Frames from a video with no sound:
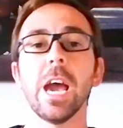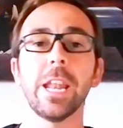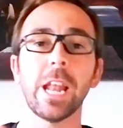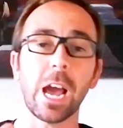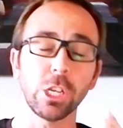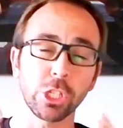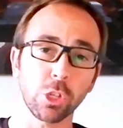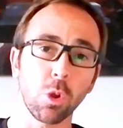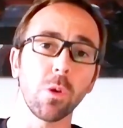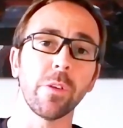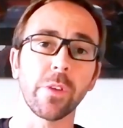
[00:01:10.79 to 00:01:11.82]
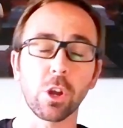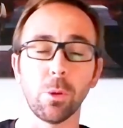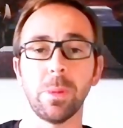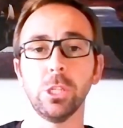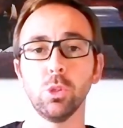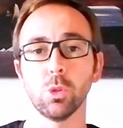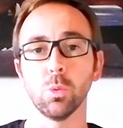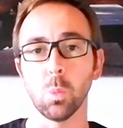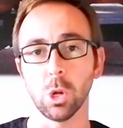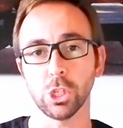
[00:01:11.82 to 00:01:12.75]
And I strongly recommend you
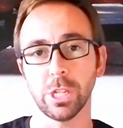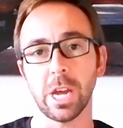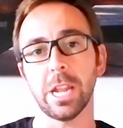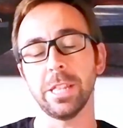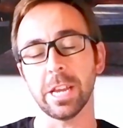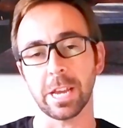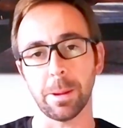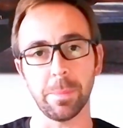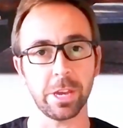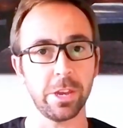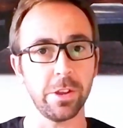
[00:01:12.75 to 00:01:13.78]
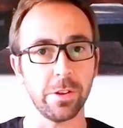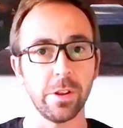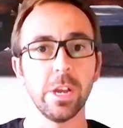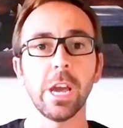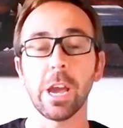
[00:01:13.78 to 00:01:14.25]
to watch that and then come back here.